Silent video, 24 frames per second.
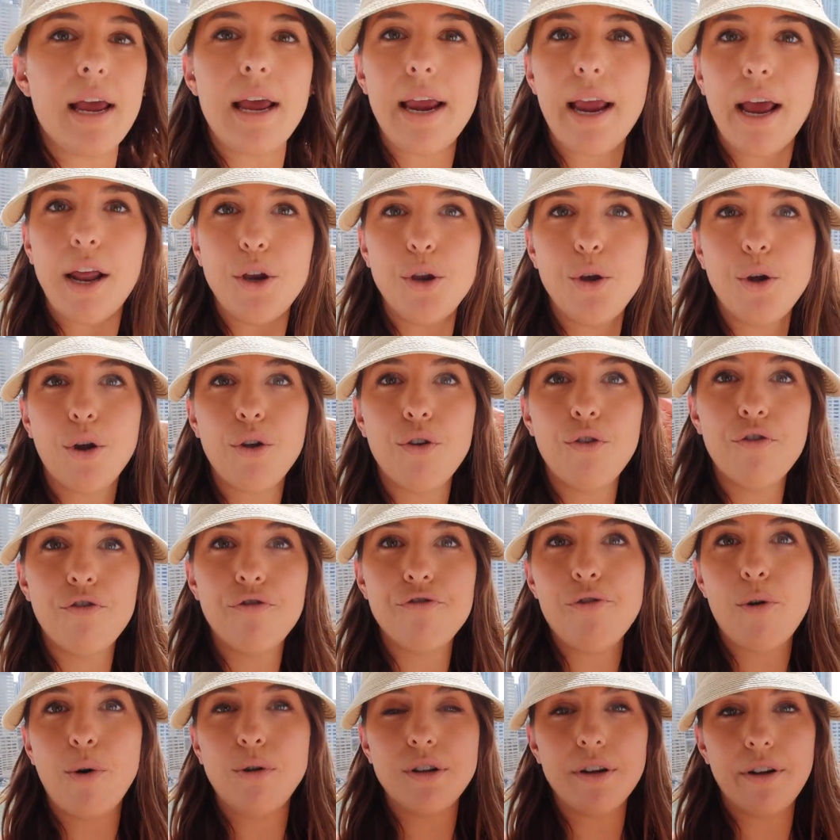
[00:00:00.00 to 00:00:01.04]
and you can
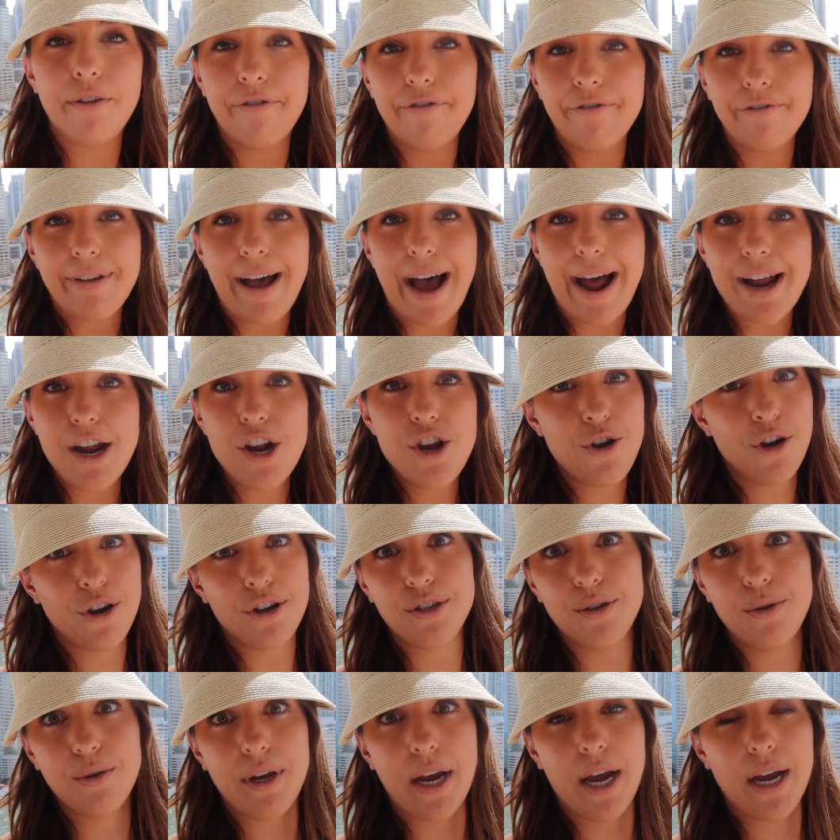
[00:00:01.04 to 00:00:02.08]
fold it flat in your
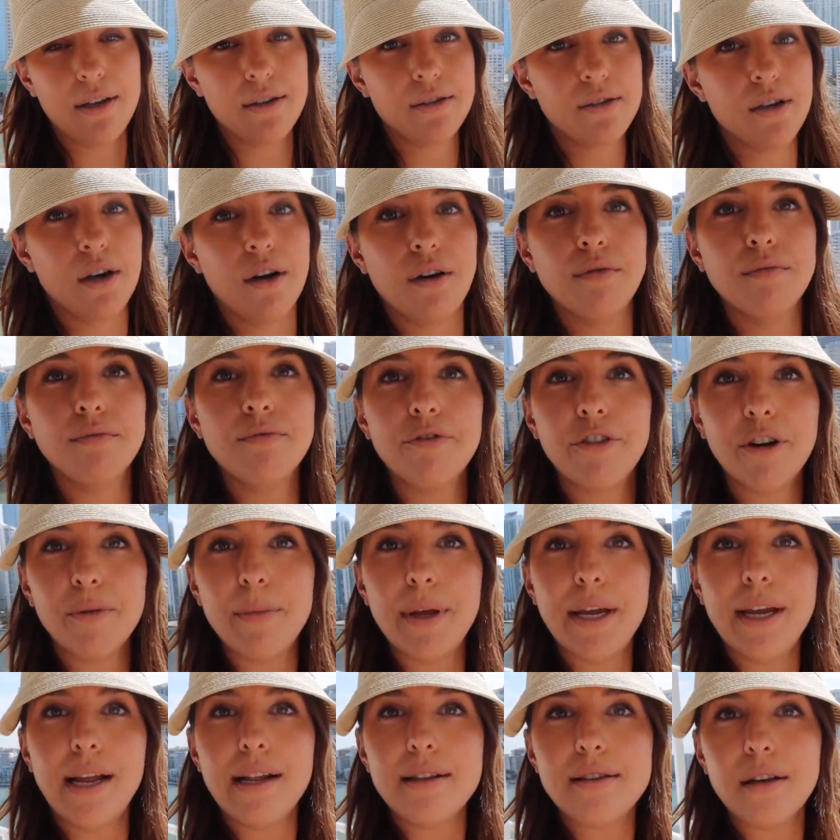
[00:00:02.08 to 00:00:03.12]
suitcase. So for
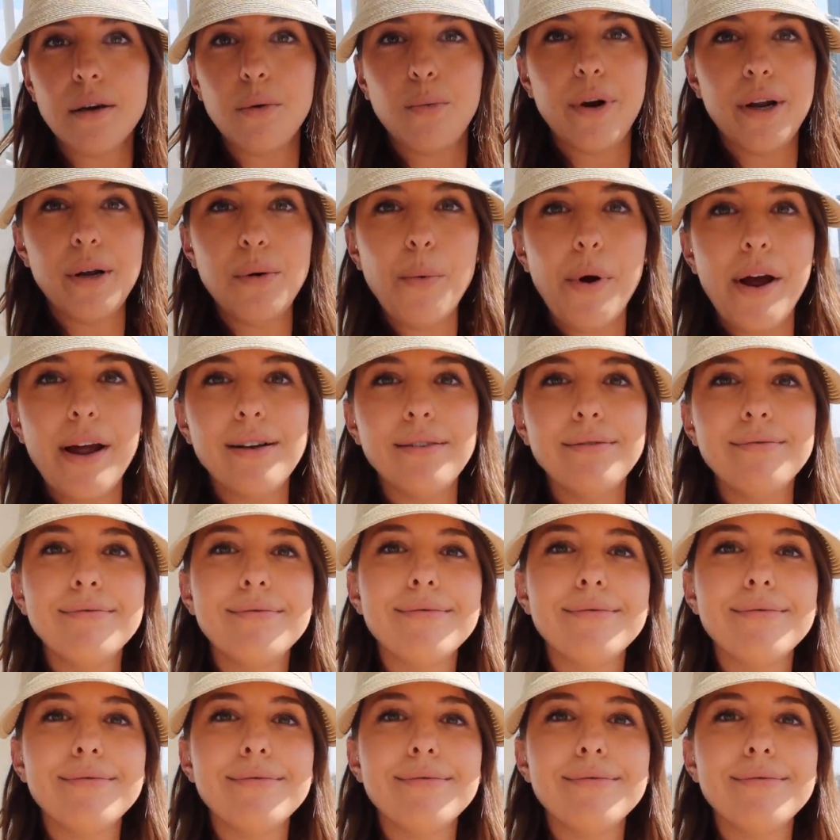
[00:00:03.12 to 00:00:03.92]
me, it's a win-win.